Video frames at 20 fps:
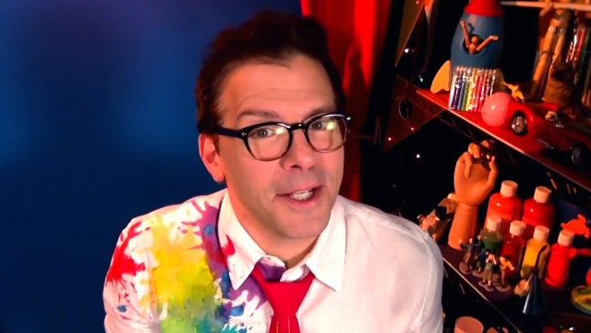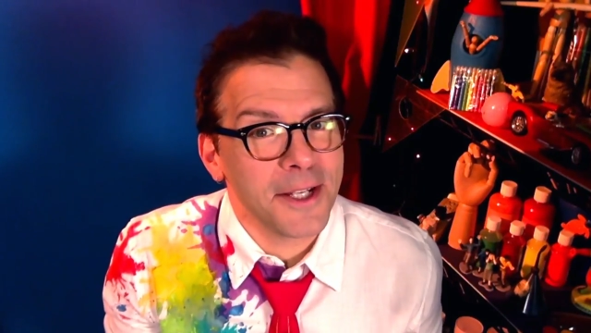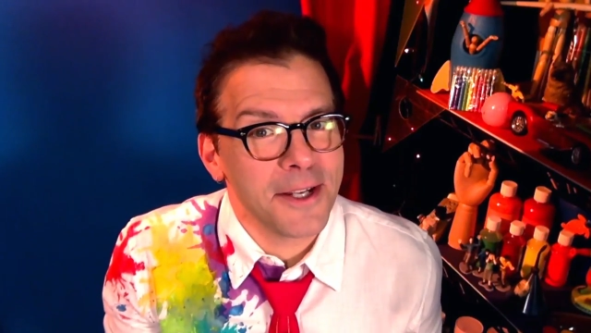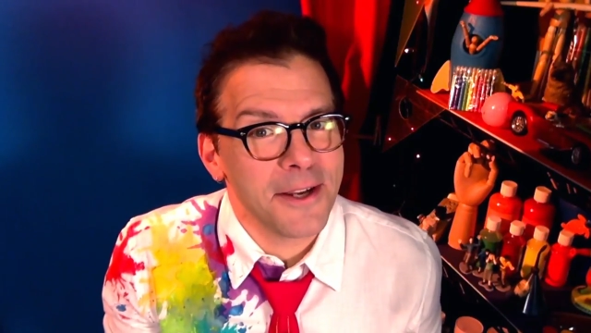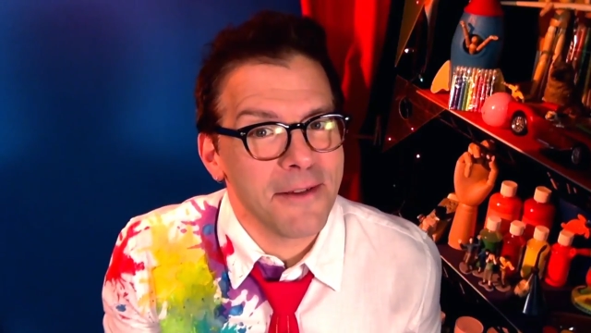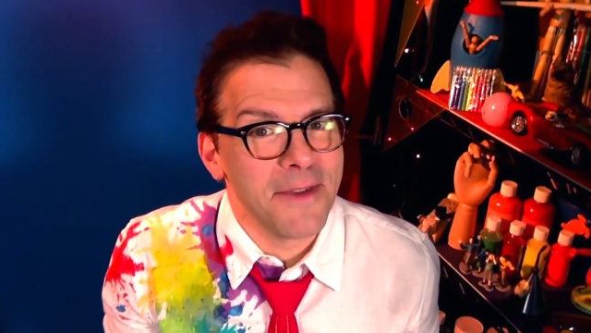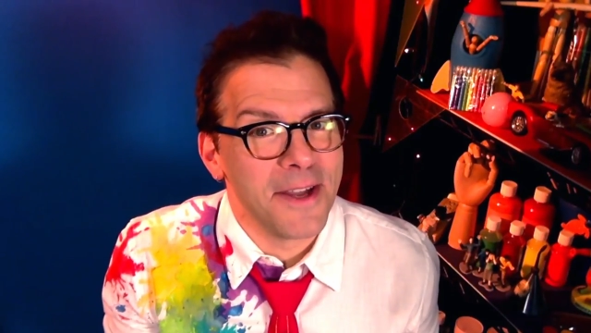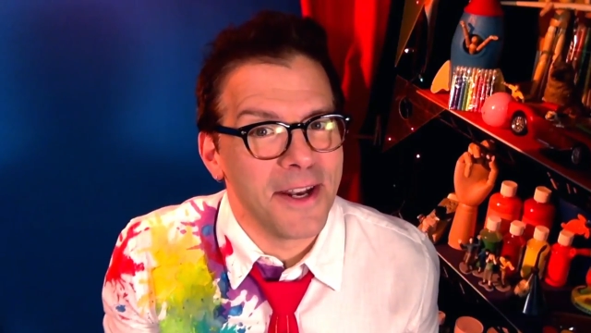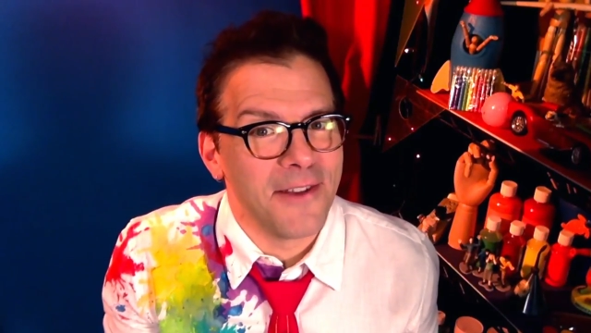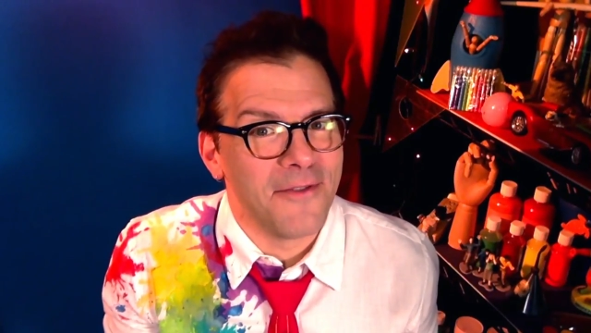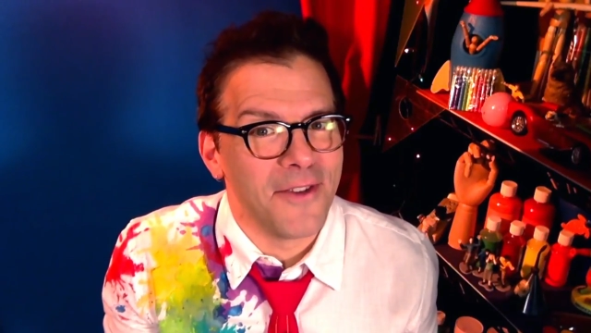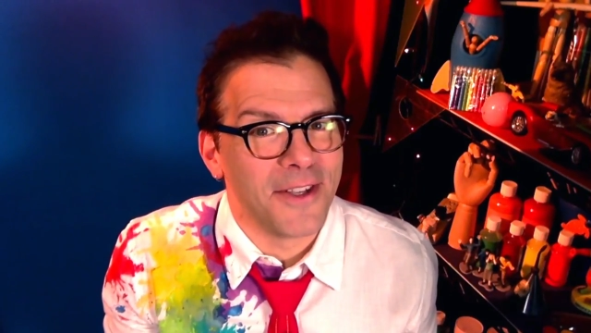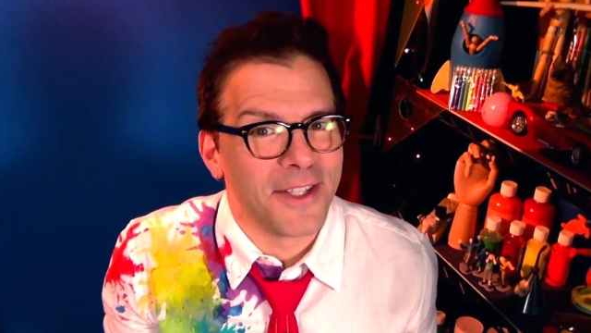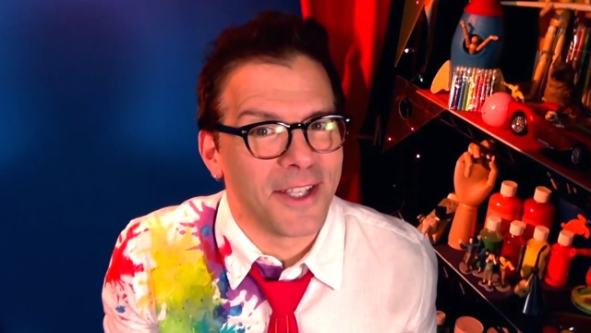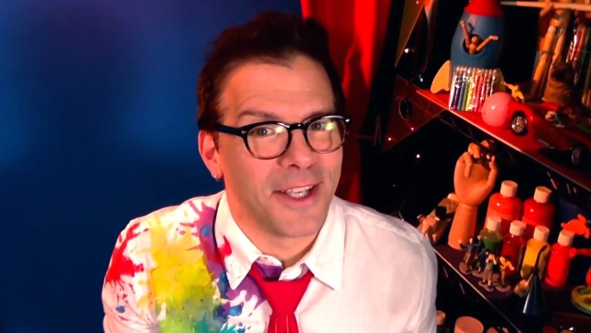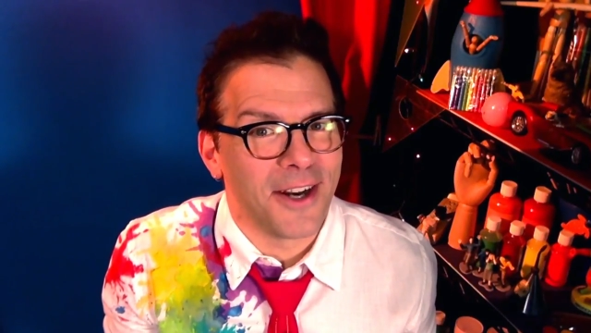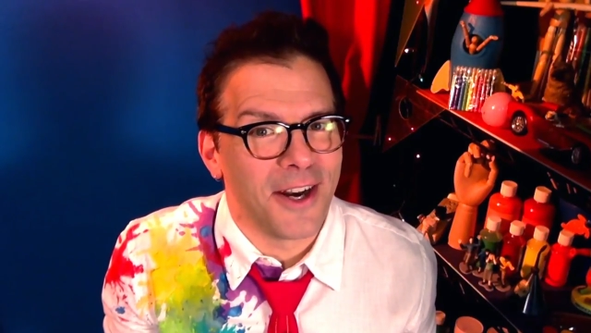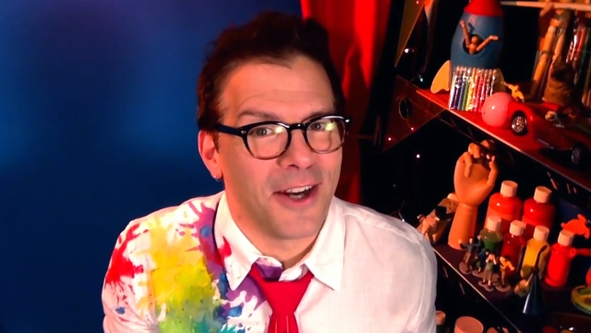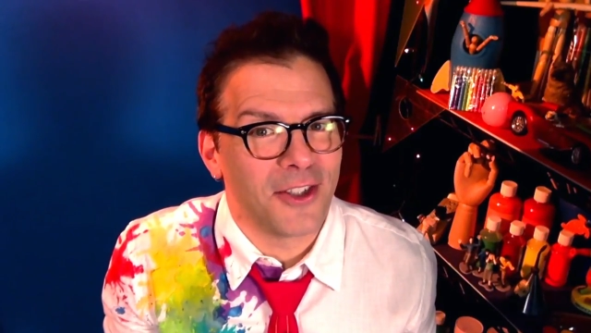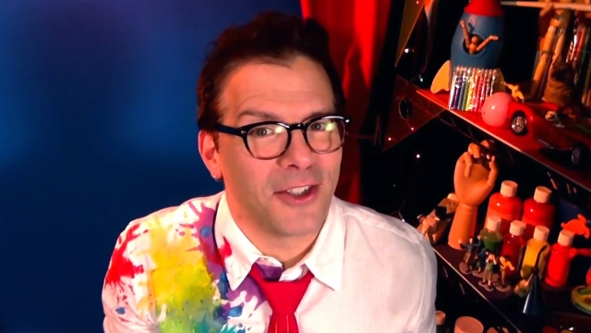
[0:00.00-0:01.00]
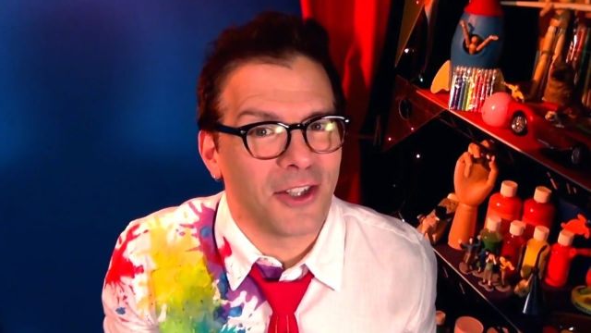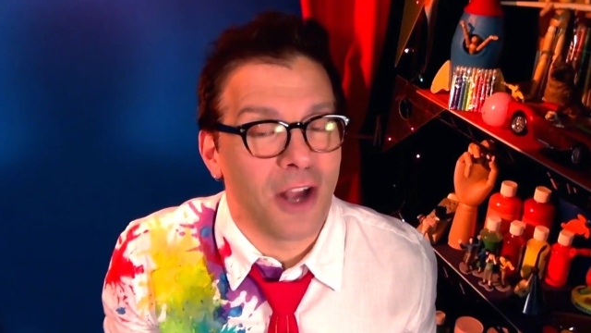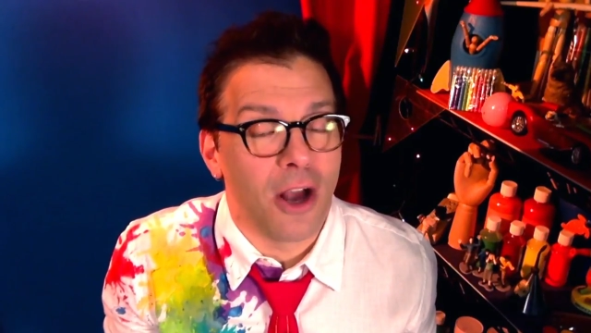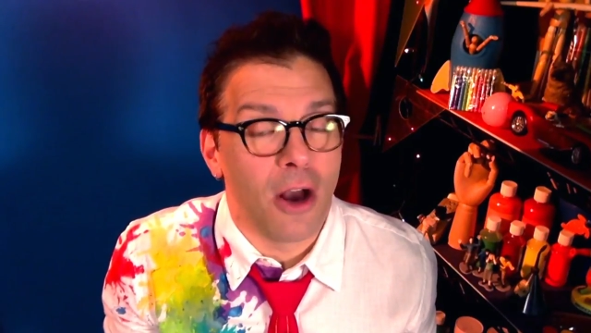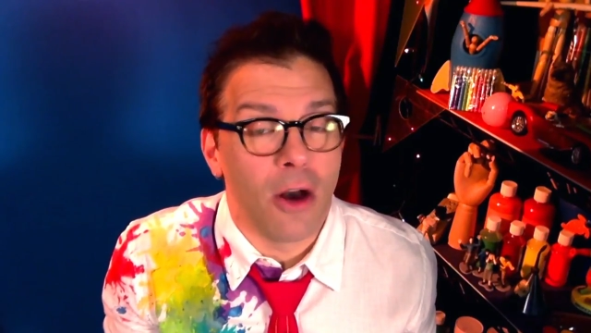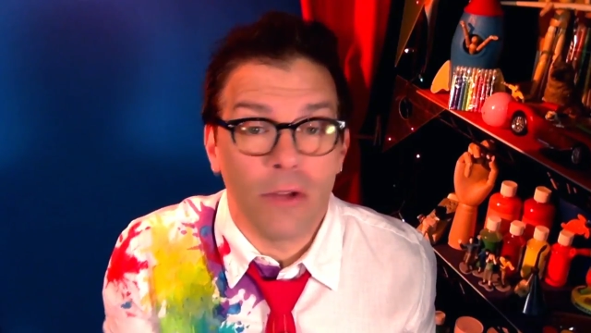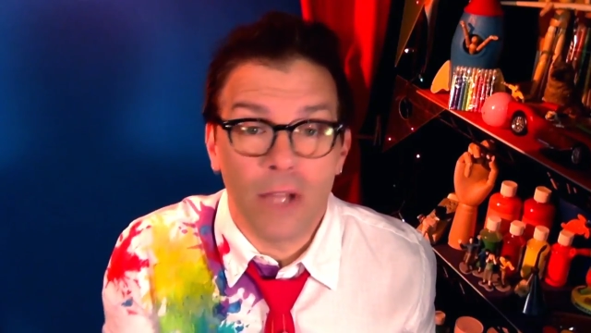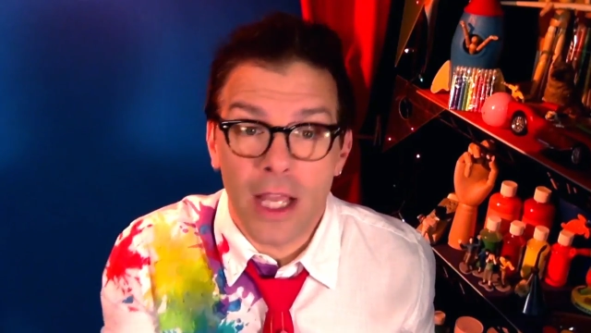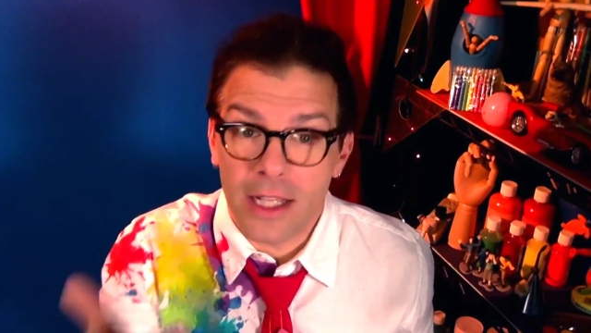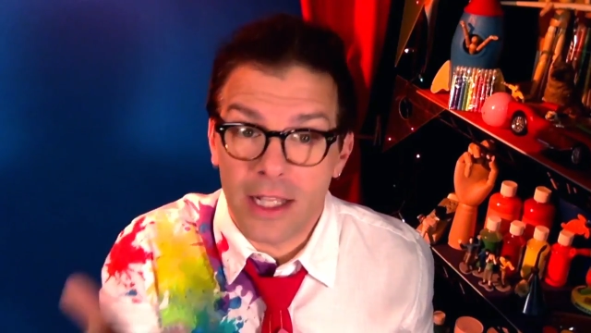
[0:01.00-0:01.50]
come in and visit our show,
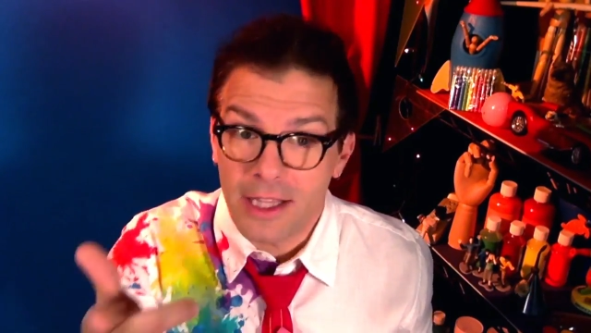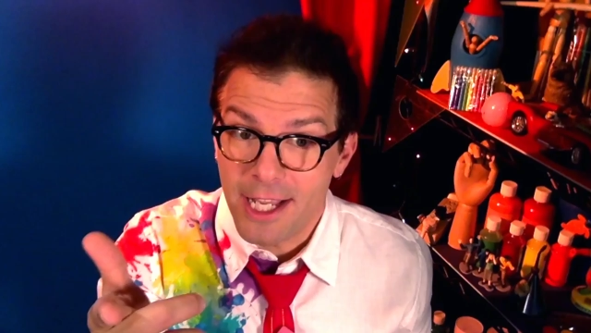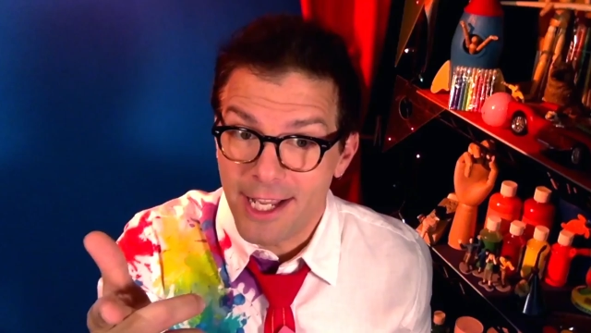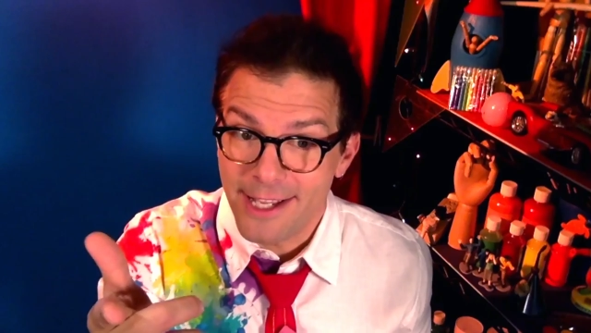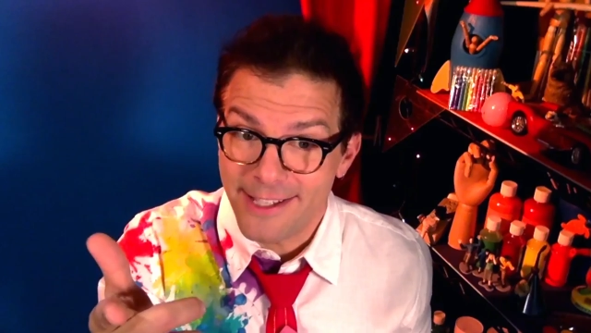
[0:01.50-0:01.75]
like these